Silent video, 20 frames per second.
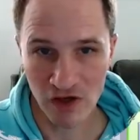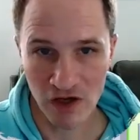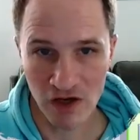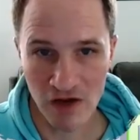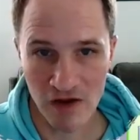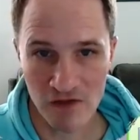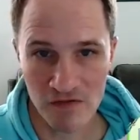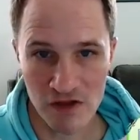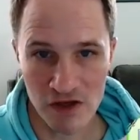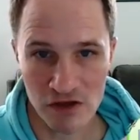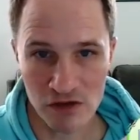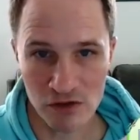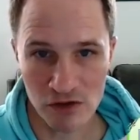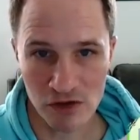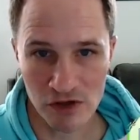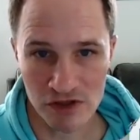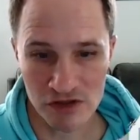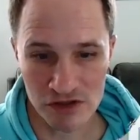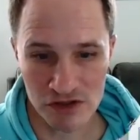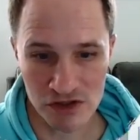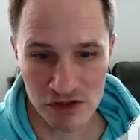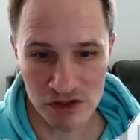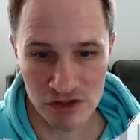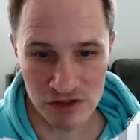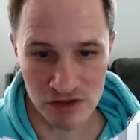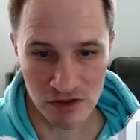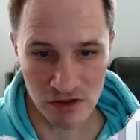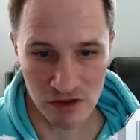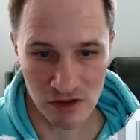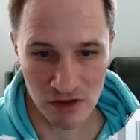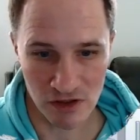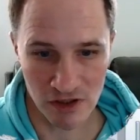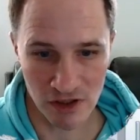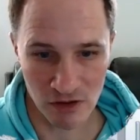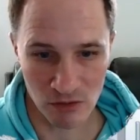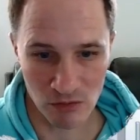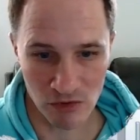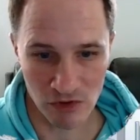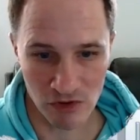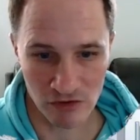and then you can just
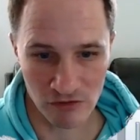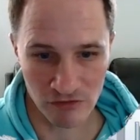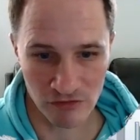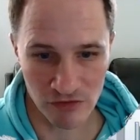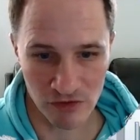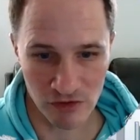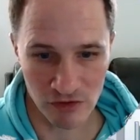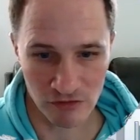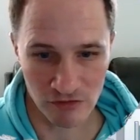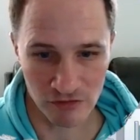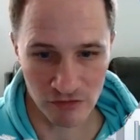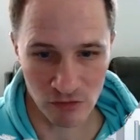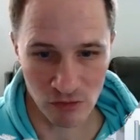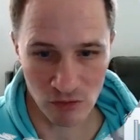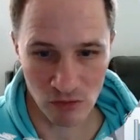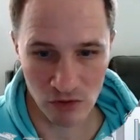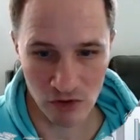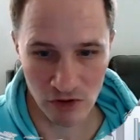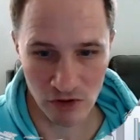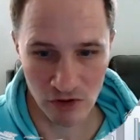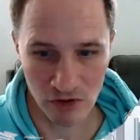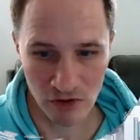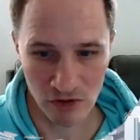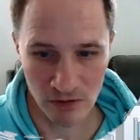get rid of the floor,